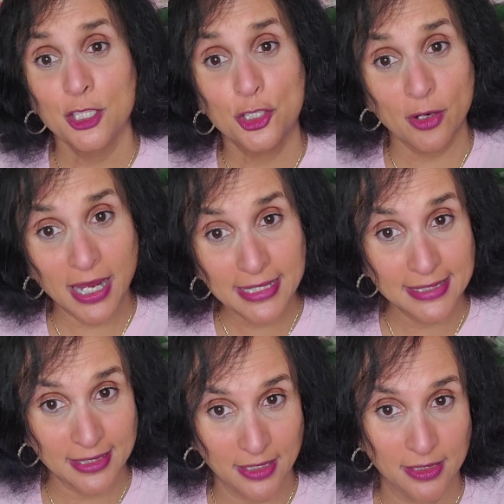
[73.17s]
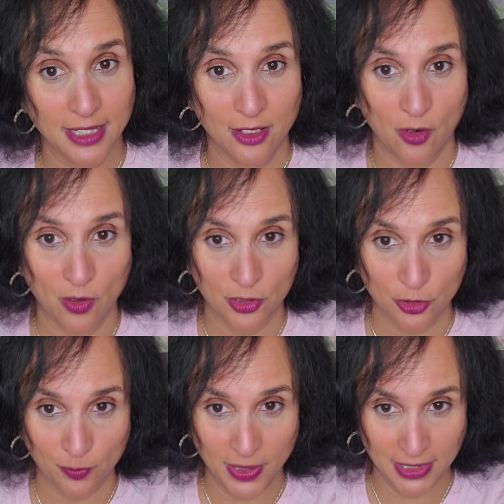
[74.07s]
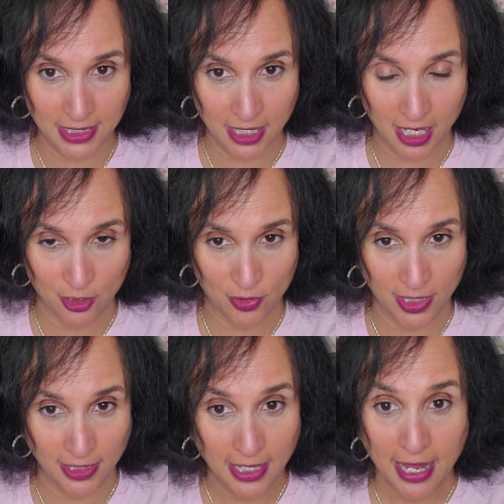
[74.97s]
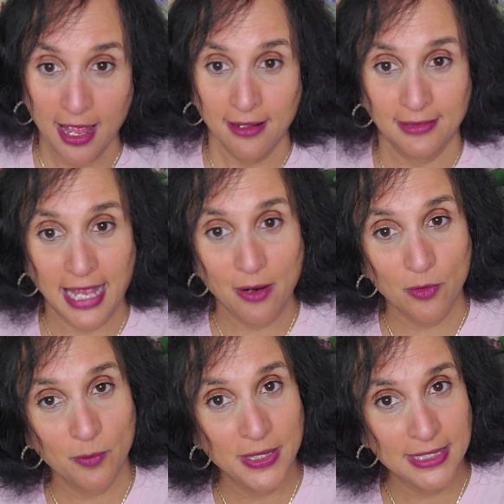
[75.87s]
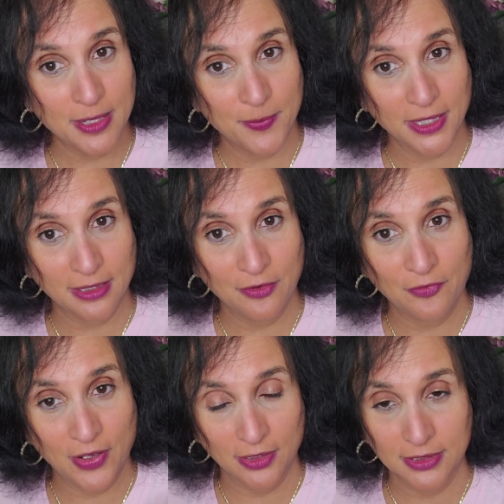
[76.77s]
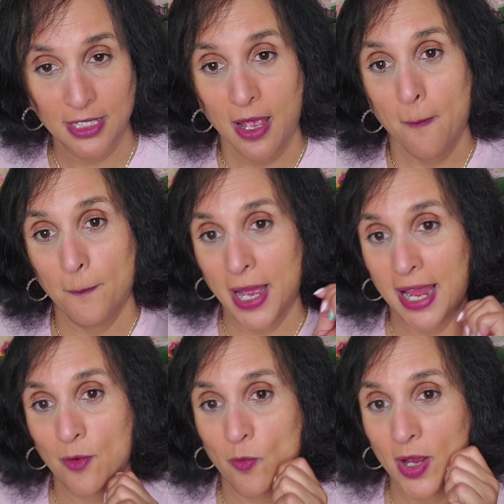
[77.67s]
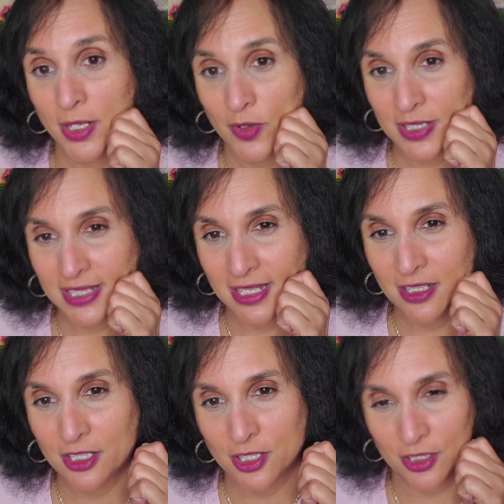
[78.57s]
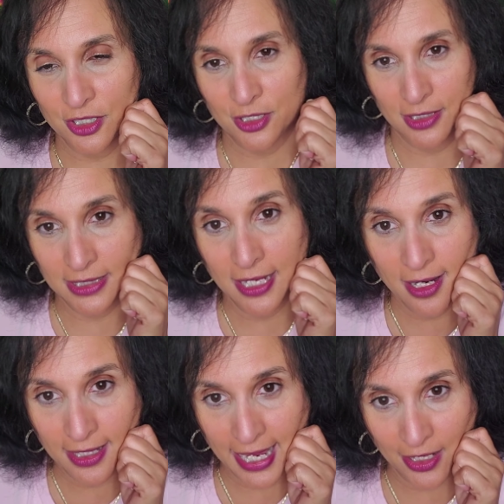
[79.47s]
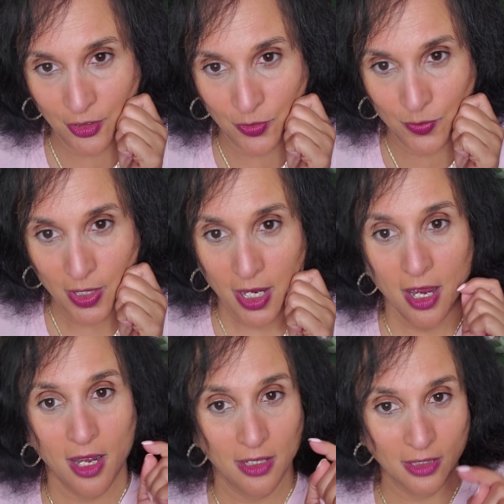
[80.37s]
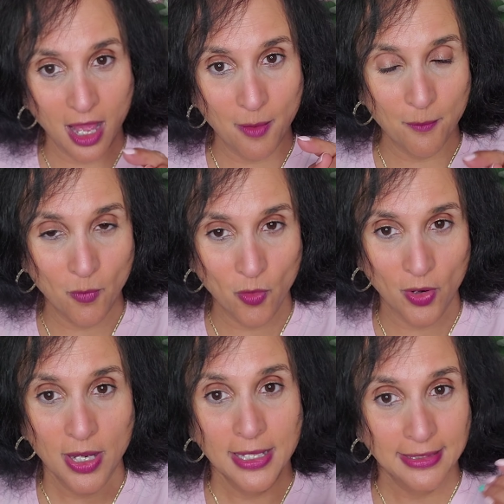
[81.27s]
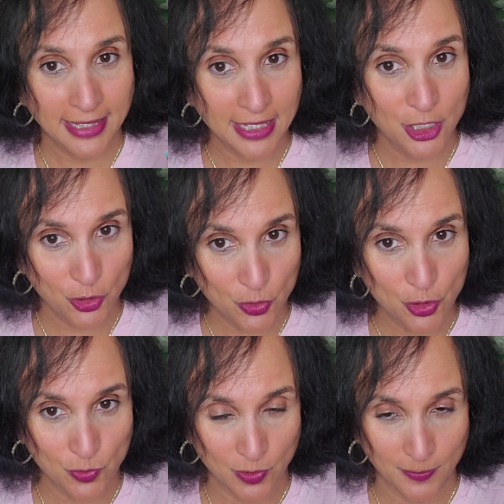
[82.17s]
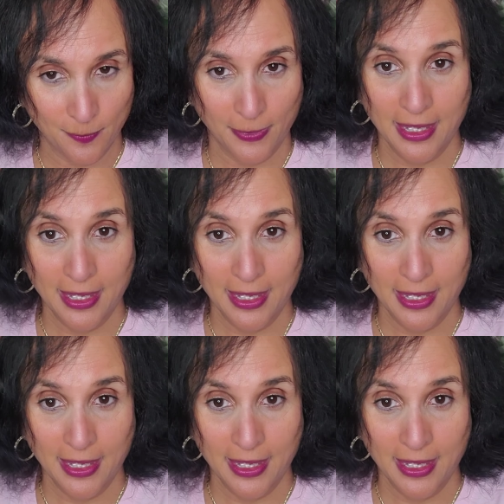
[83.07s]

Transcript: Dry skin can also be dehydrated. That will be typically felt by when your skin starts to tug at you a lot more than usual.